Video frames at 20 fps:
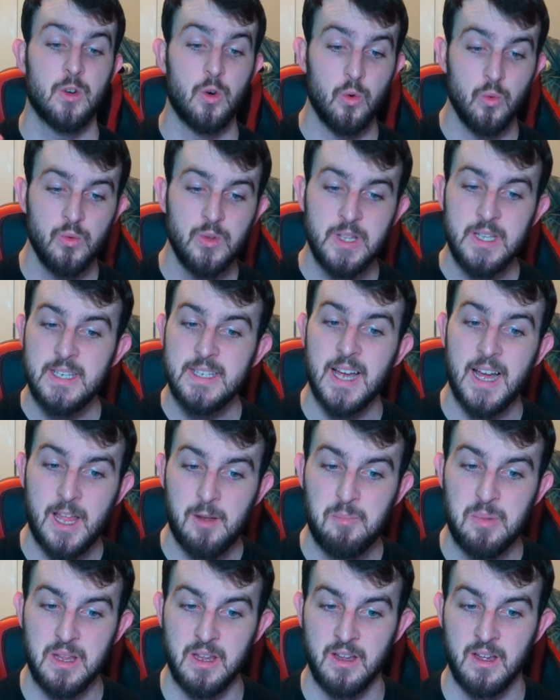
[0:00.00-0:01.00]
if it's only
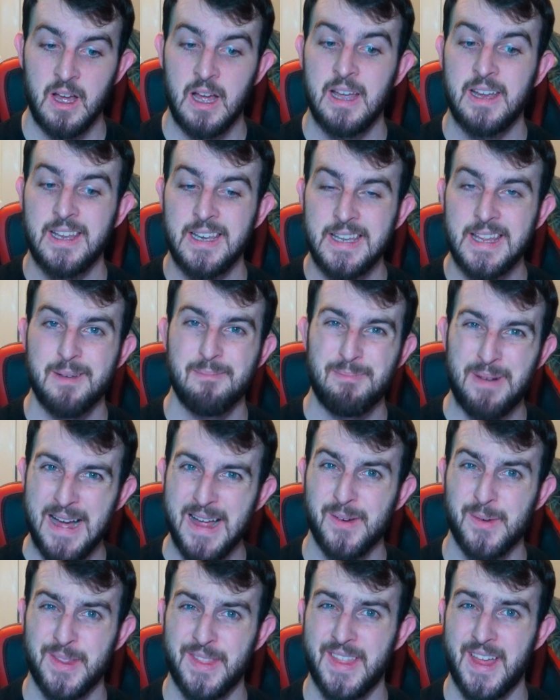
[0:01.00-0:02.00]
typing, I can
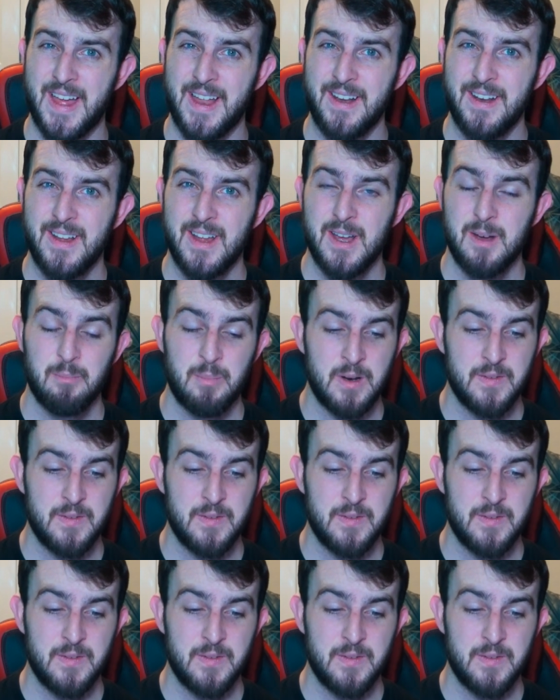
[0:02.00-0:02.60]
get by with that.